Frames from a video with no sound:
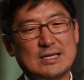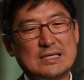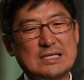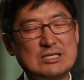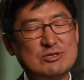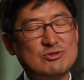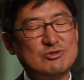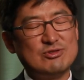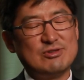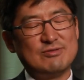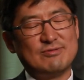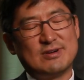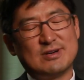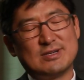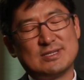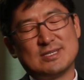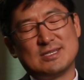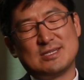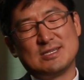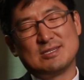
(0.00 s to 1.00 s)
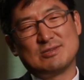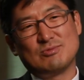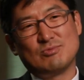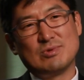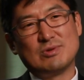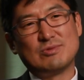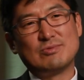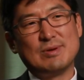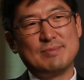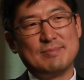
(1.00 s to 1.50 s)
These universities
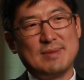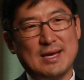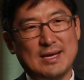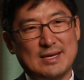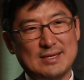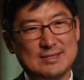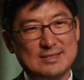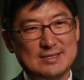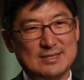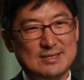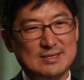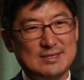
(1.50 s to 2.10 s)
will remain